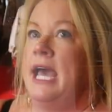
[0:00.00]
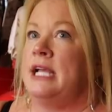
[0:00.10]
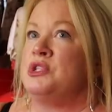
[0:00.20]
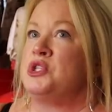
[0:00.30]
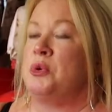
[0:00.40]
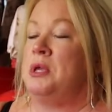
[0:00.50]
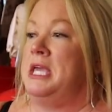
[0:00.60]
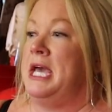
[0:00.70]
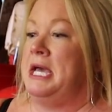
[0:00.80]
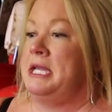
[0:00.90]
And so
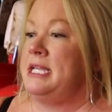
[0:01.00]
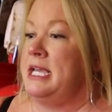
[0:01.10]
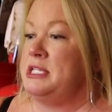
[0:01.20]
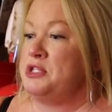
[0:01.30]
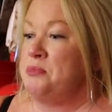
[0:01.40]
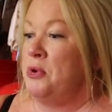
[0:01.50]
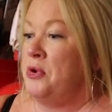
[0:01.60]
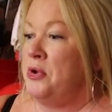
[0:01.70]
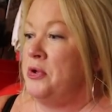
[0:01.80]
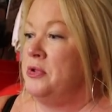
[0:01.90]
he had a
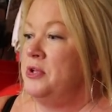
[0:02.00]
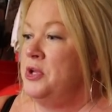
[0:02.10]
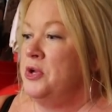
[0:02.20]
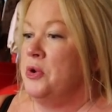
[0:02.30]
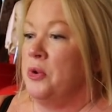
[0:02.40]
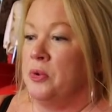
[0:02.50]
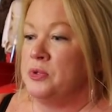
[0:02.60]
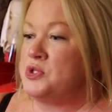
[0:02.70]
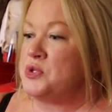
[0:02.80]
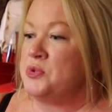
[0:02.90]
small,
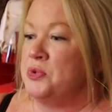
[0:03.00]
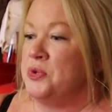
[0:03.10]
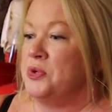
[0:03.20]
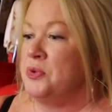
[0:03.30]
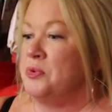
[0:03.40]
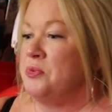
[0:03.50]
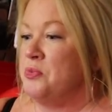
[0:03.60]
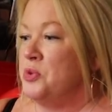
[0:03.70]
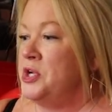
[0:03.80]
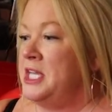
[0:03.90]
old school
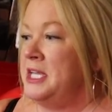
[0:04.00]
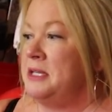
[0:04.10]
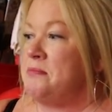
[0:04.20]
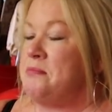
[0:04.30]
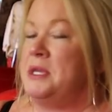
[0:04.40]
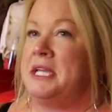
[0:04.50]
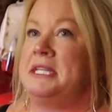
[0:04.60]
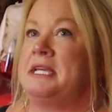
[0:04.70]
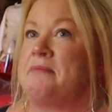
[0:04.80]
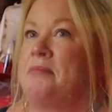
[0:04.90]
wooden picnic